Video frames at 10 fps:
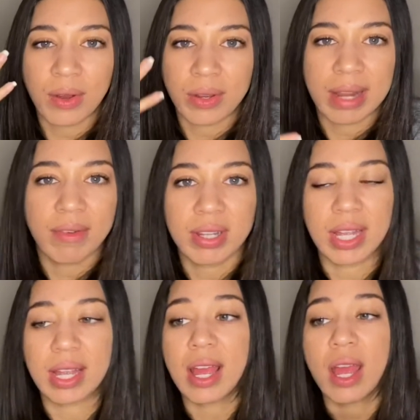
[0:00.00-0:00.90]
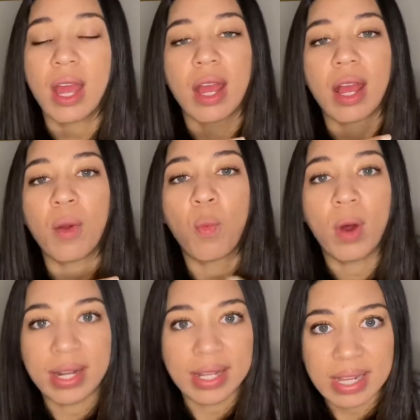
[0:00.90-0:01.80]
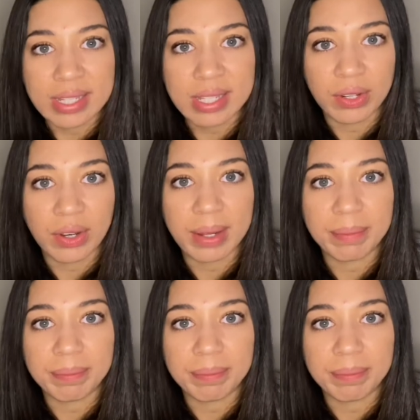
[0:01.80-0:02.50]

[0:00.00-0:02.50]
and everything wanted that cigarette.